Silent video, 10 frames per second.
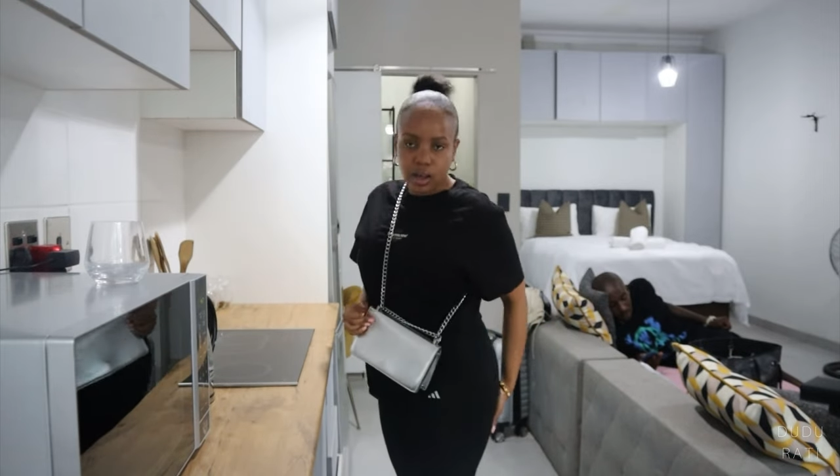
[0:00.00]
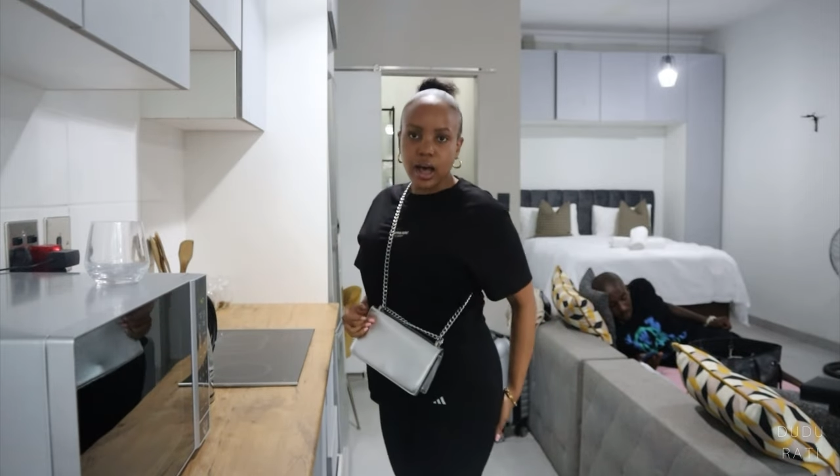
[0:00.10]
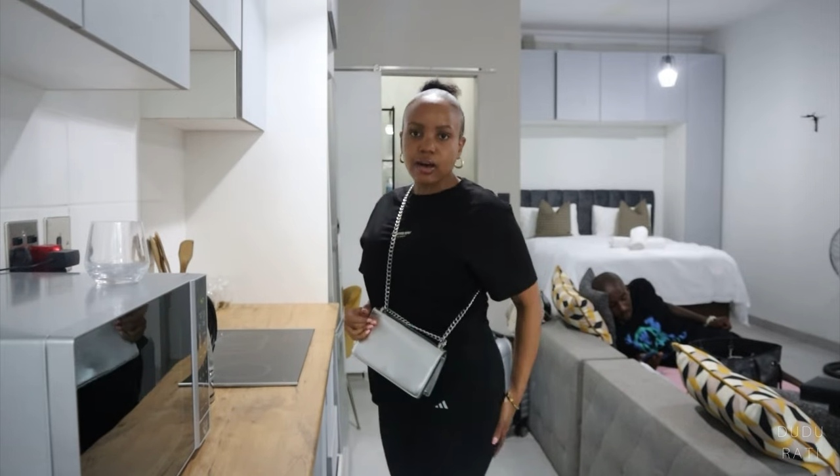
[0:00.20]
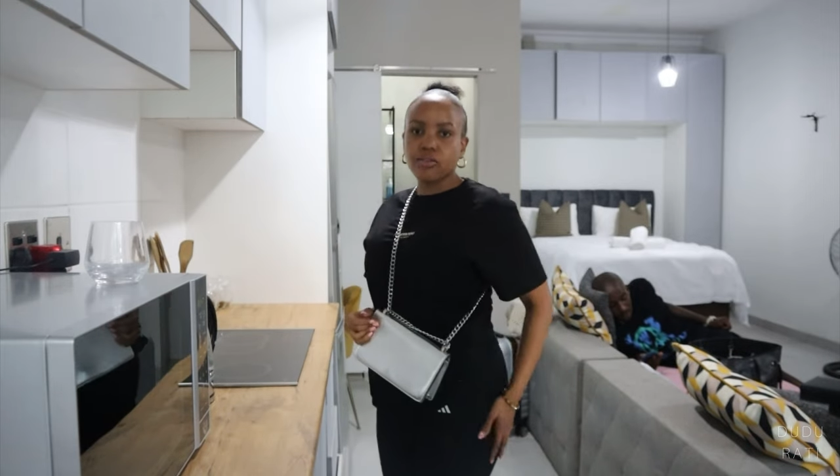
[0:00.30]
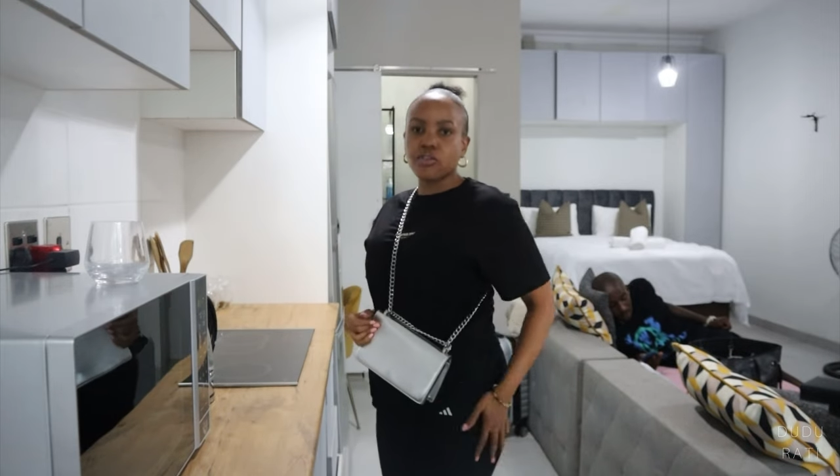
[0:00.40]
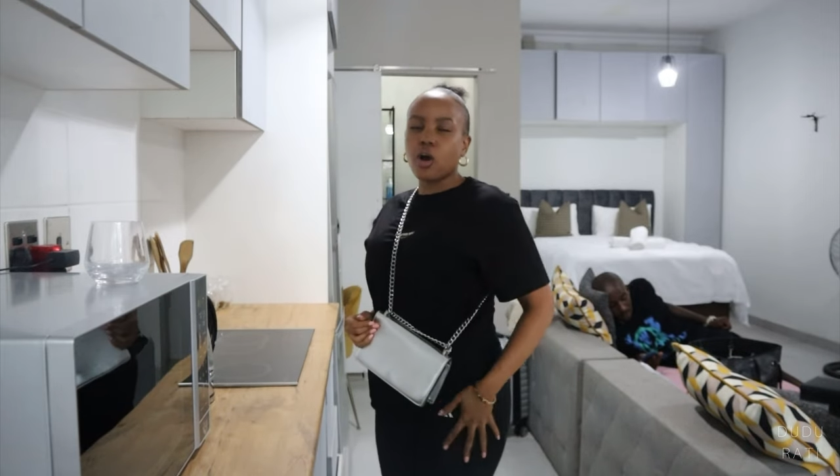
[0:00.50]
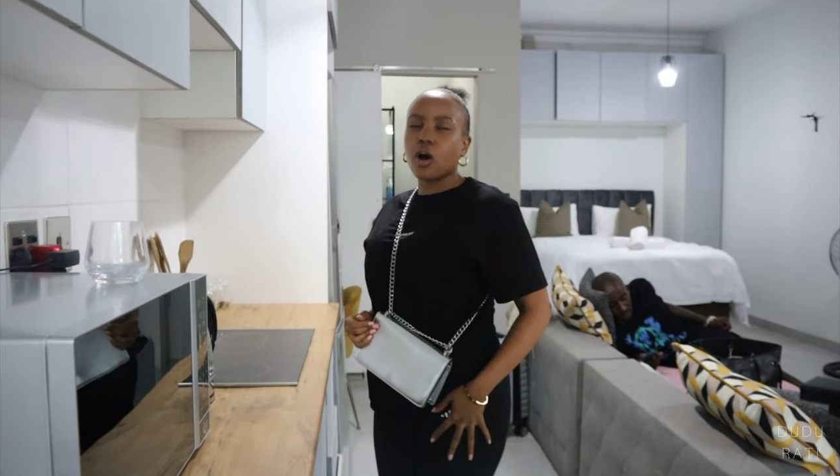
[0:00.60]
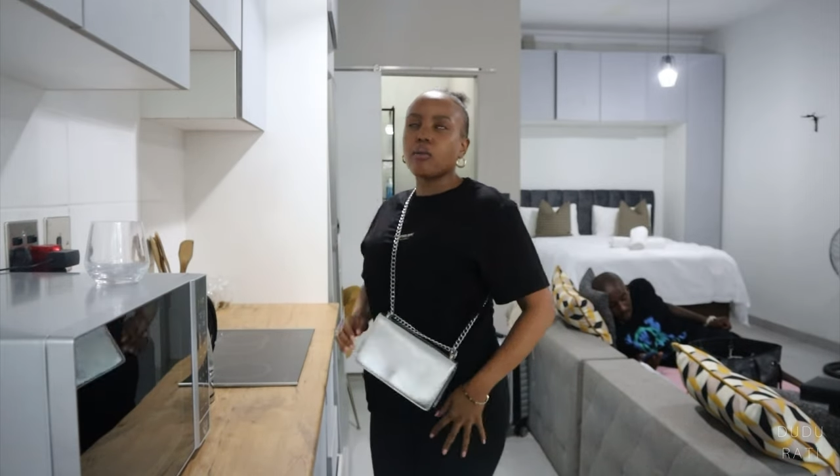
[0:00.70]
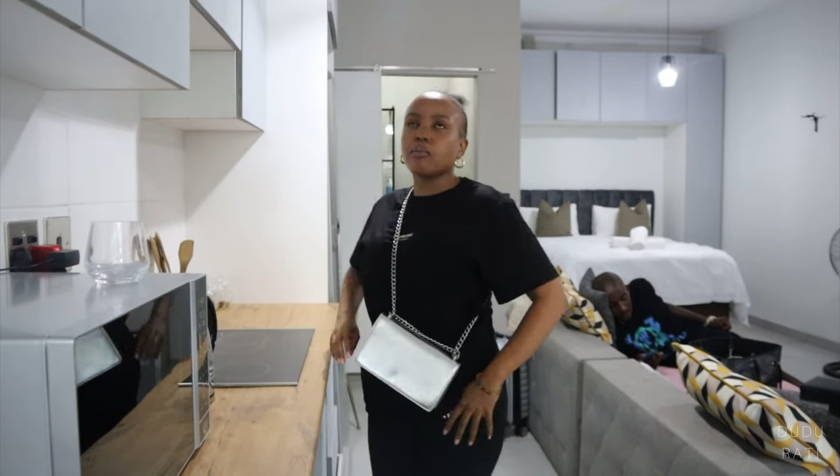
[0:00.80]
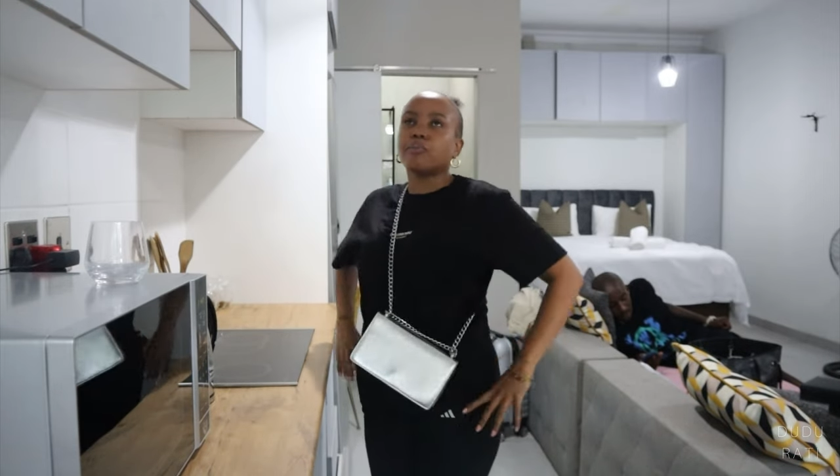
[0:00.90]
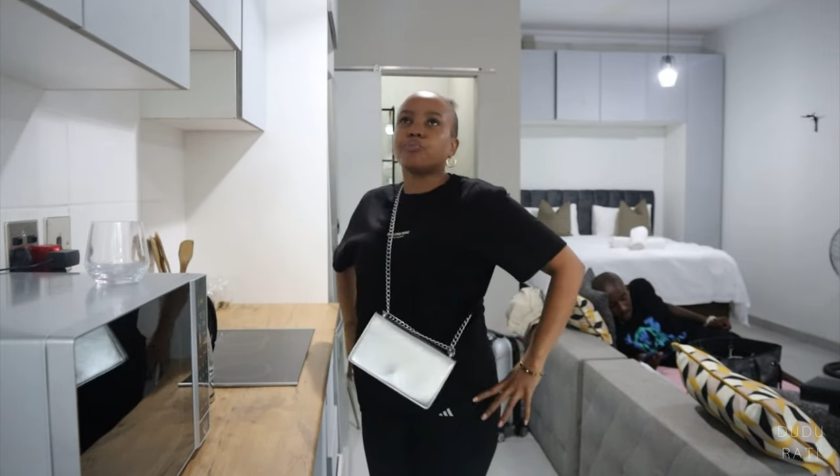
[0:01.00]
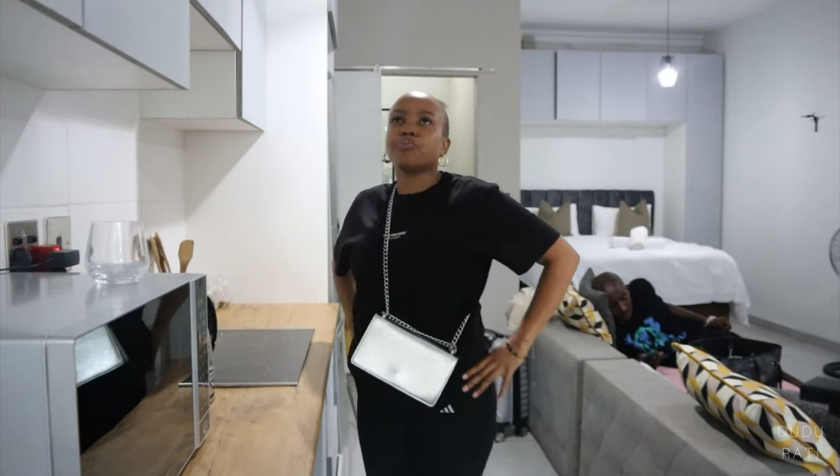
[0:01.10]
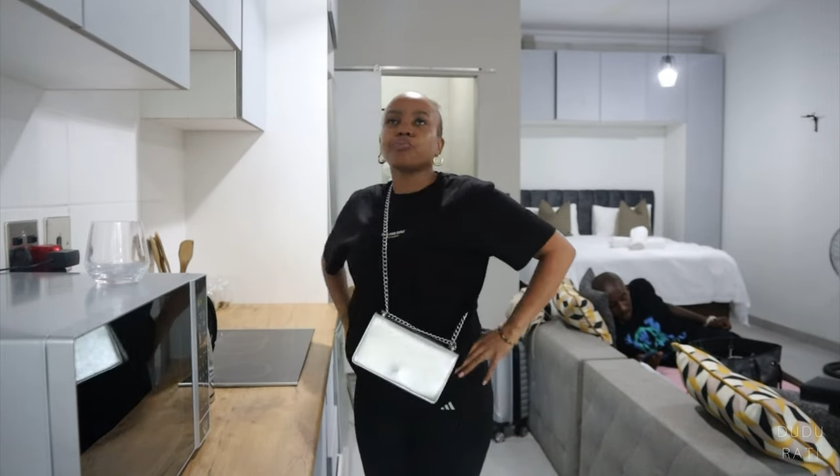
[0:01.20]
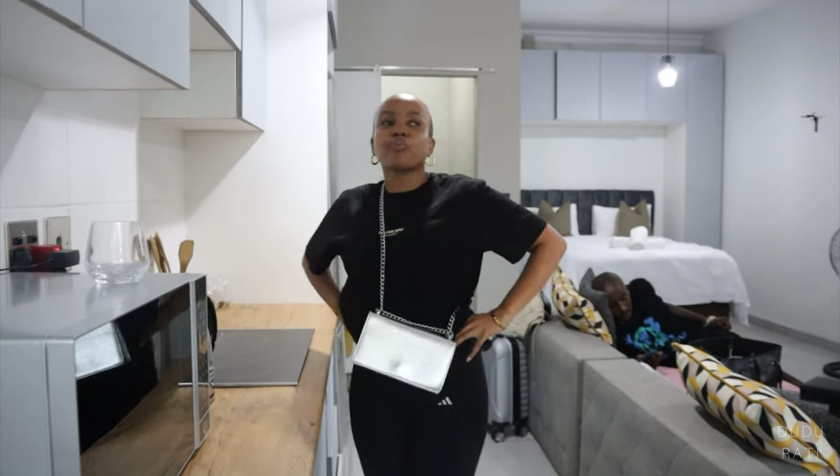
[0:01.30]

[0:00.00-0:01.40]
are from